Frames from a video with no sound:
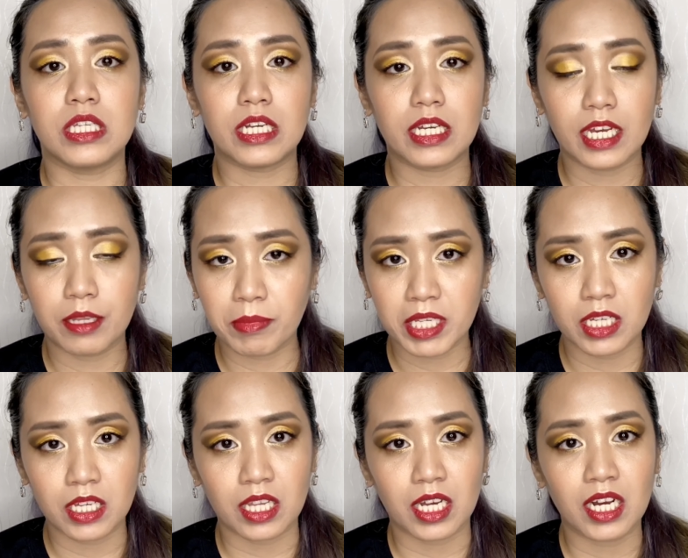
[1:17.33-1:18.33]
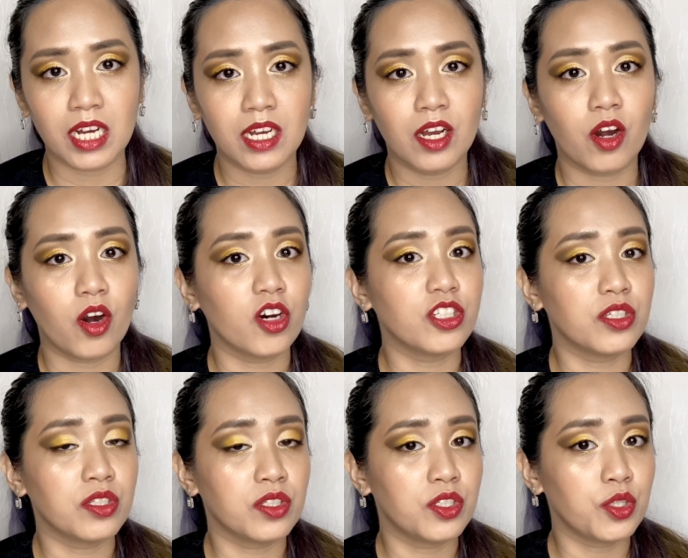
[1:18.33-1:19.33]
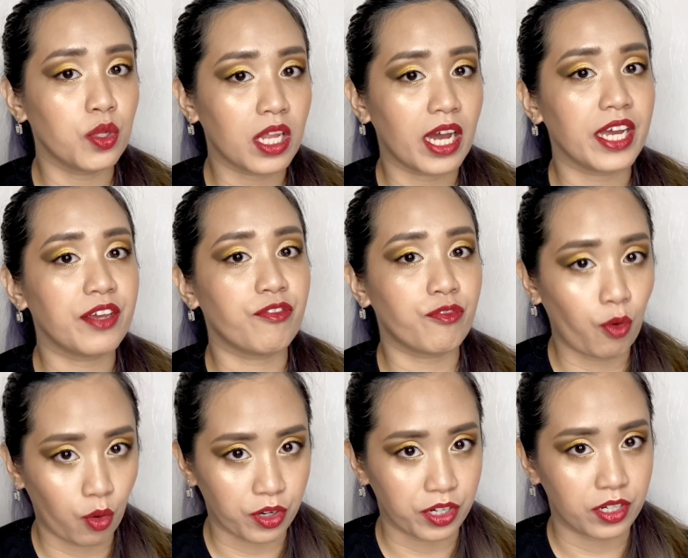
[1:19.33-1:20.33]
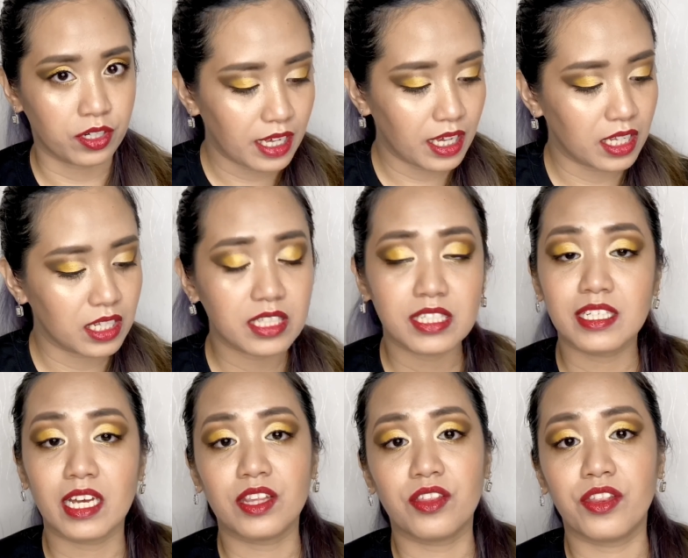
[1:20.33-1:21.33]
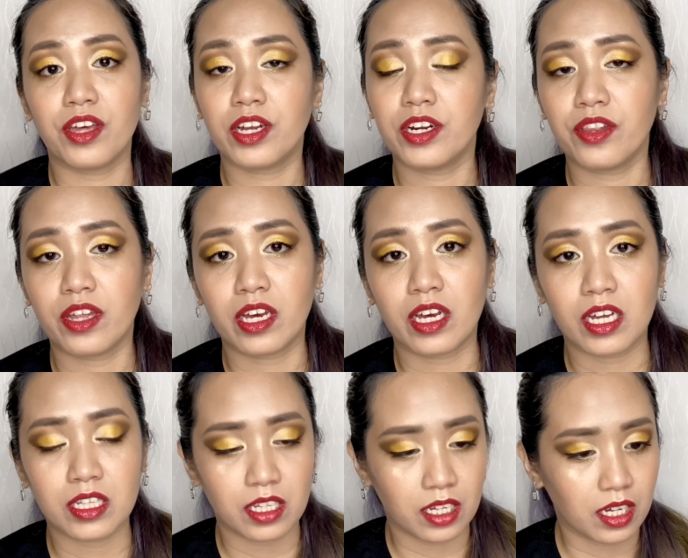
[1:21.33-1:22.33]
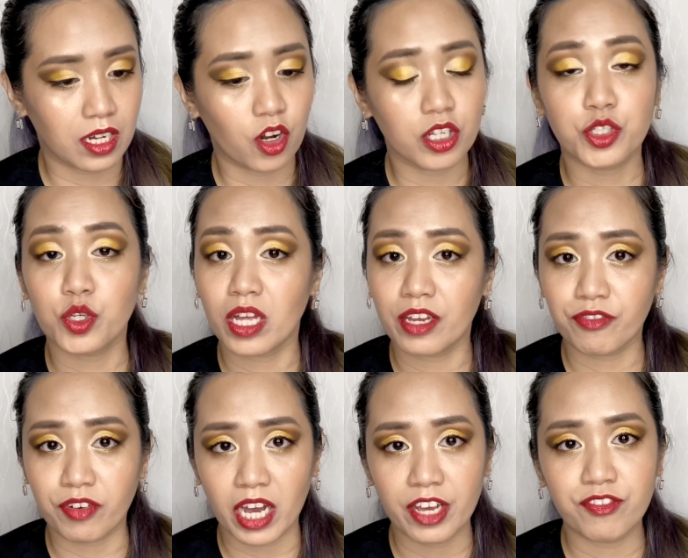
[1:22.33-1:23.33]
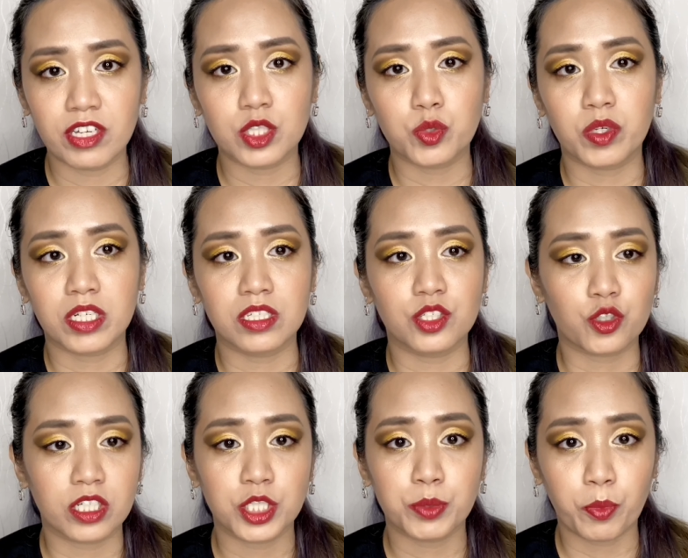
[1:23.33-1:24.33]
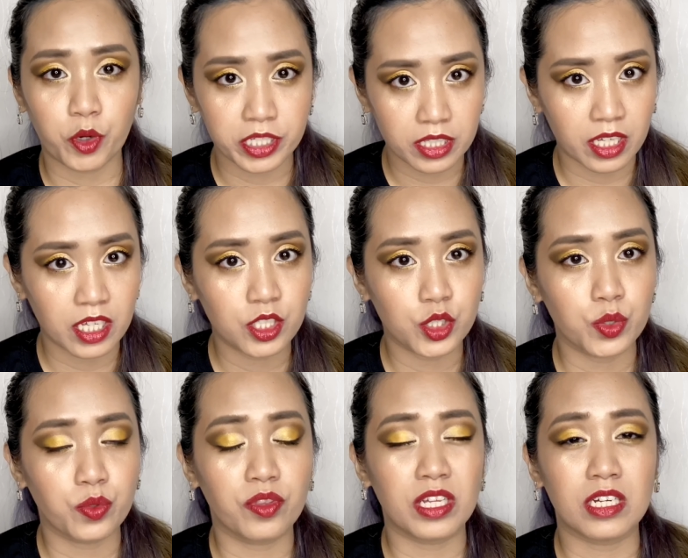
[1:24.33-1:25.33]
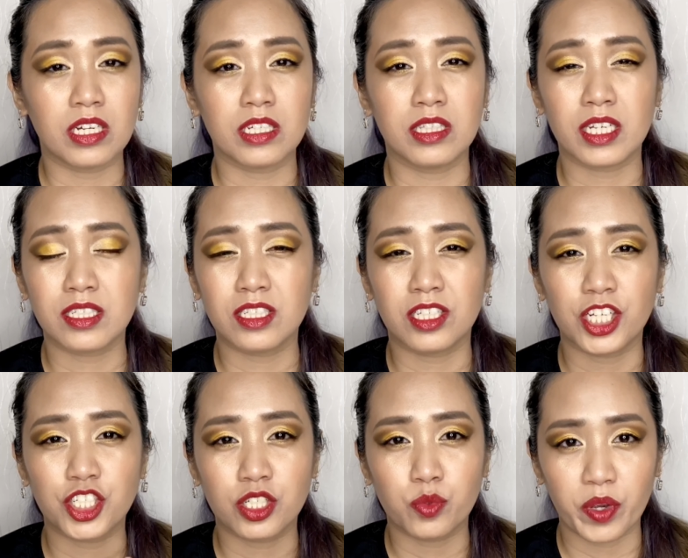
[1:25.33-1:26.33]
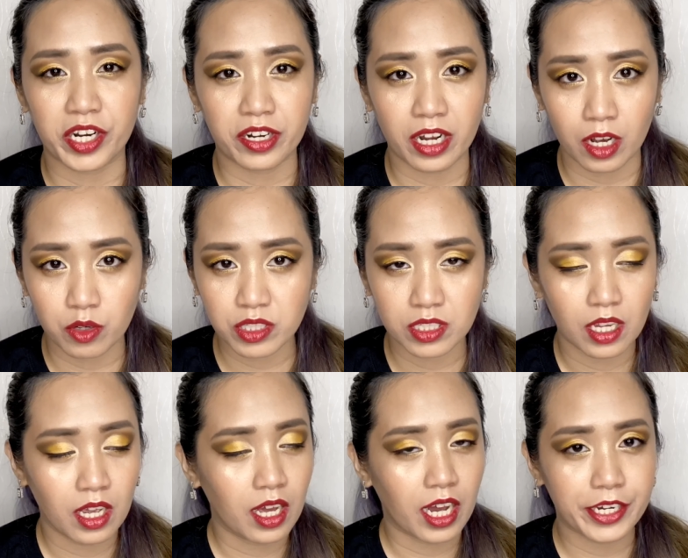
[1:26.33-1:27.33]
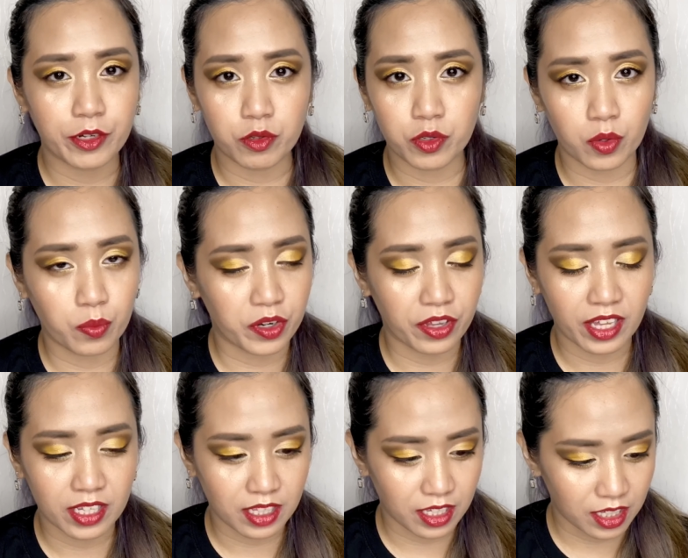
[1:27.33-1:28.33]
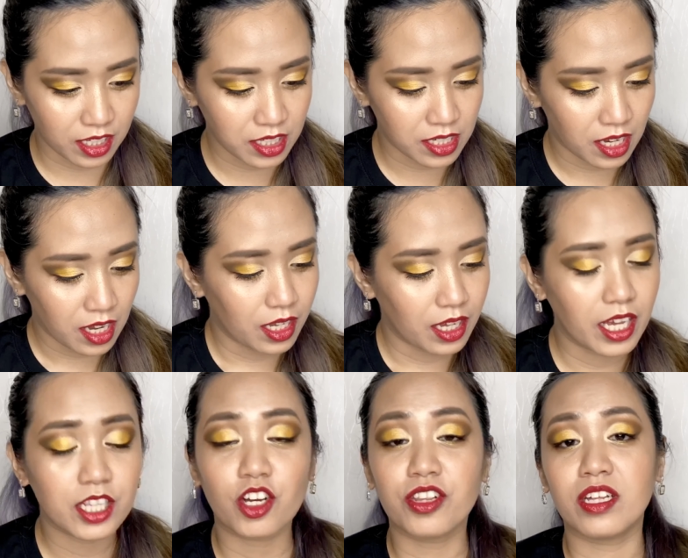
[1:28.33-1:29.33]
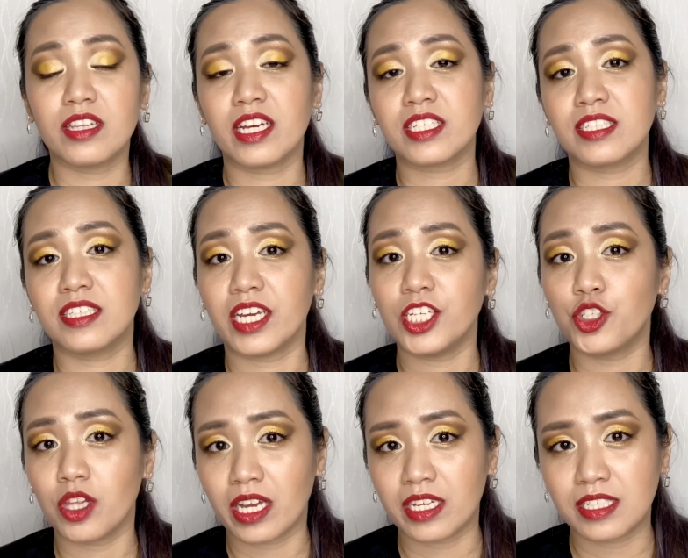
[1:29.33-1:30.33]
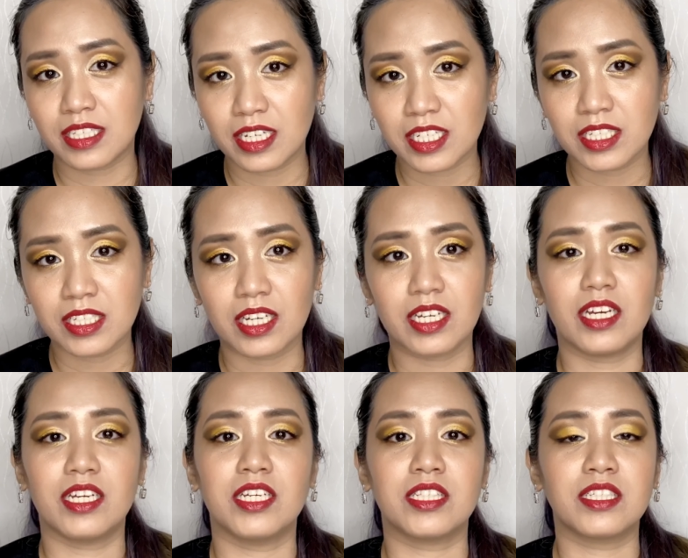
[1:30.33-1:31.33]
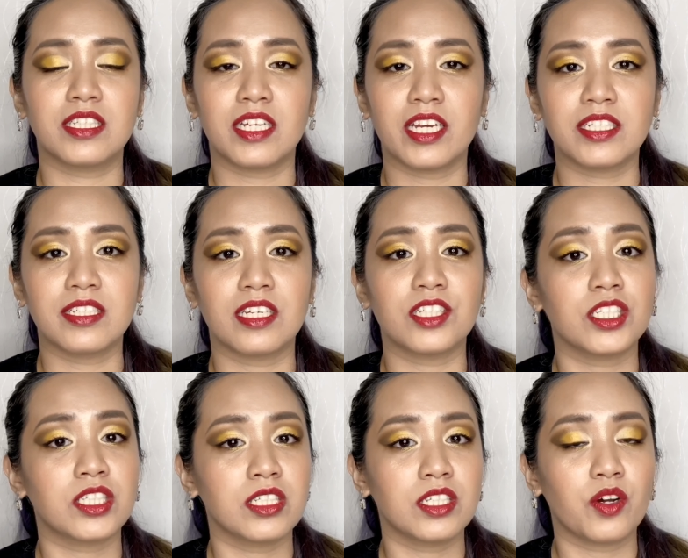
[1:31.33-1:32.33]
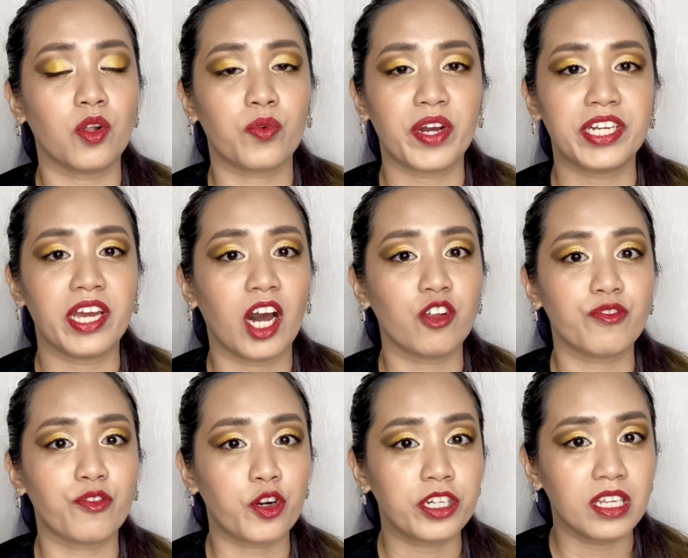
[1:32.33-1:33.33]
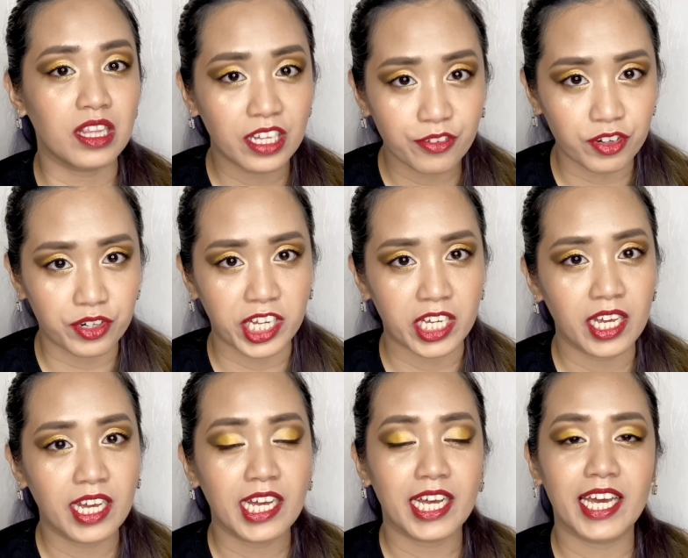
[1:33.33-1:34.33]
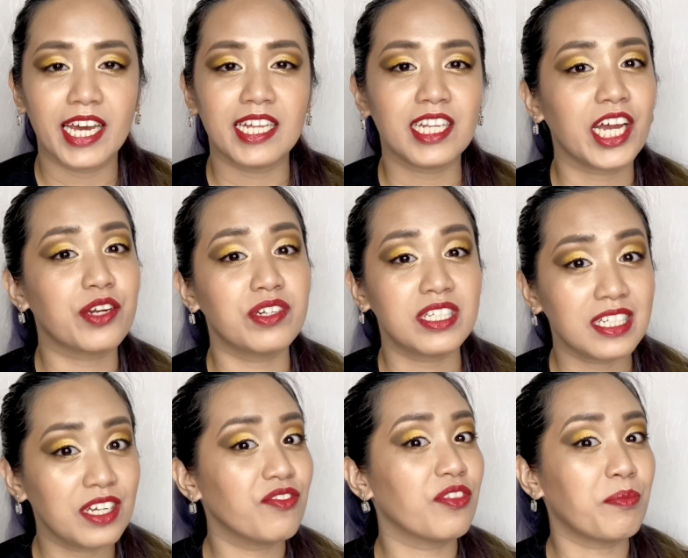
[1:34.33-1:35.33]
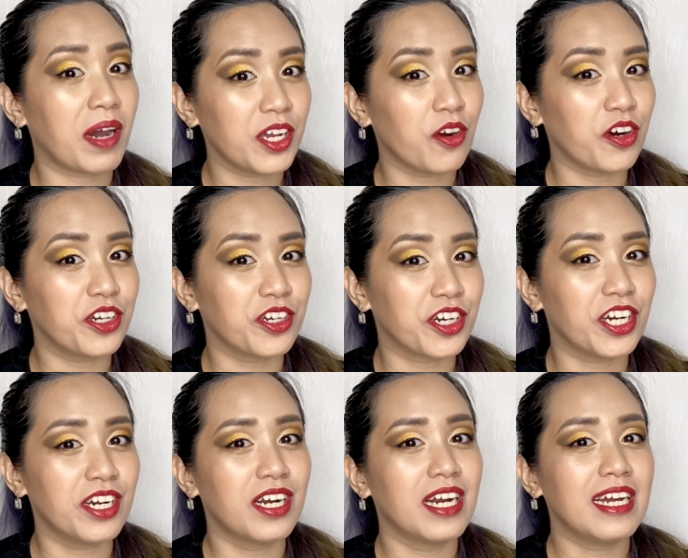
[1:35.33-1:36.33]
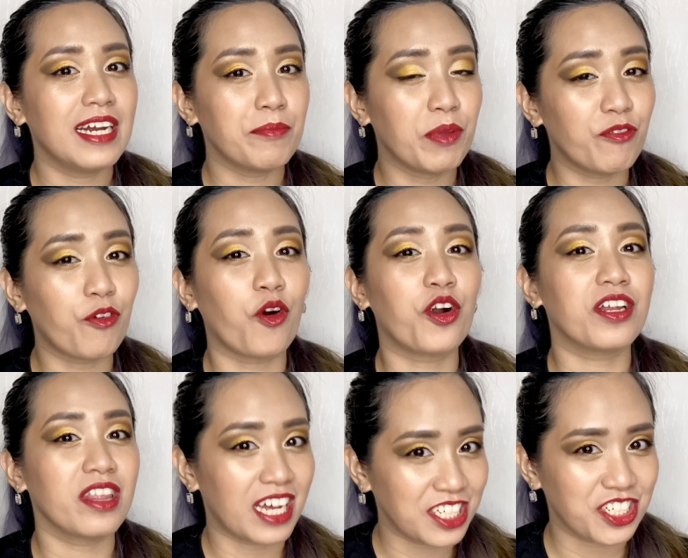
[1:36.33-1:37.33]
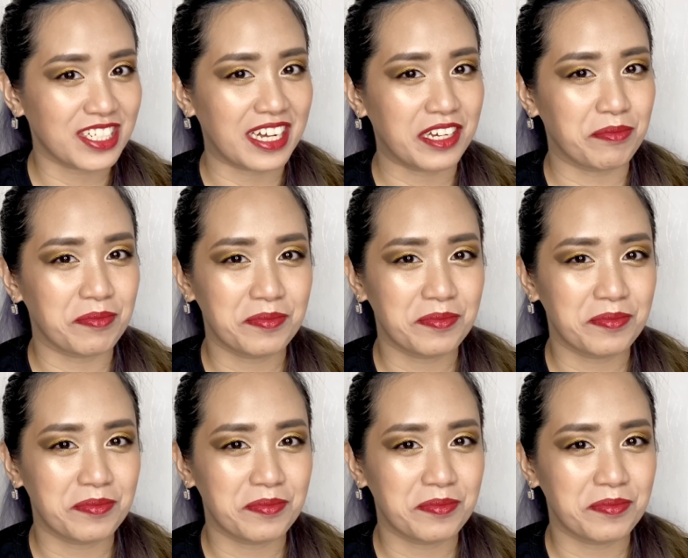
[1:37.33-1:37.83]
in Manila on July 4. And it said there that on July 5, it was transported to the destination warehouse. I don't know where that is. And on the next day, July 6, it says that it's already out for delivery. And I received my order before lunchtime.